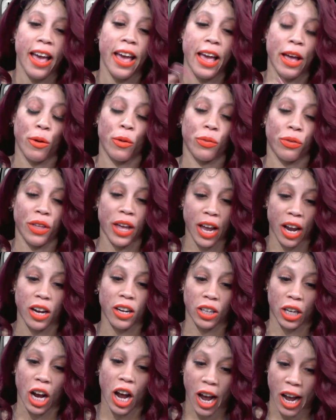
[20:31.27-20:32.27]
and
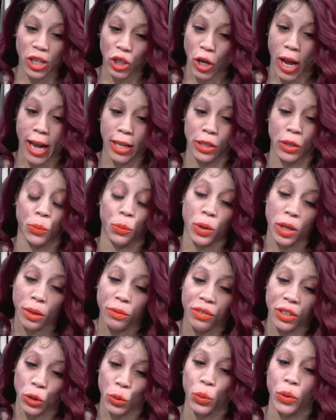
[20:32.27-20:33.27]
they're contracted with
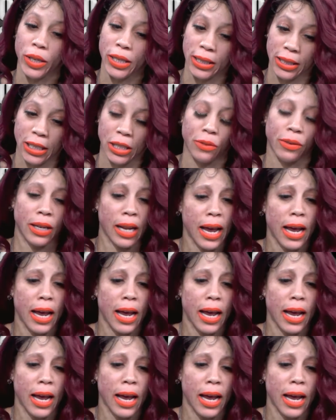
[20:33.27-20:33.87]
Victoria's Secret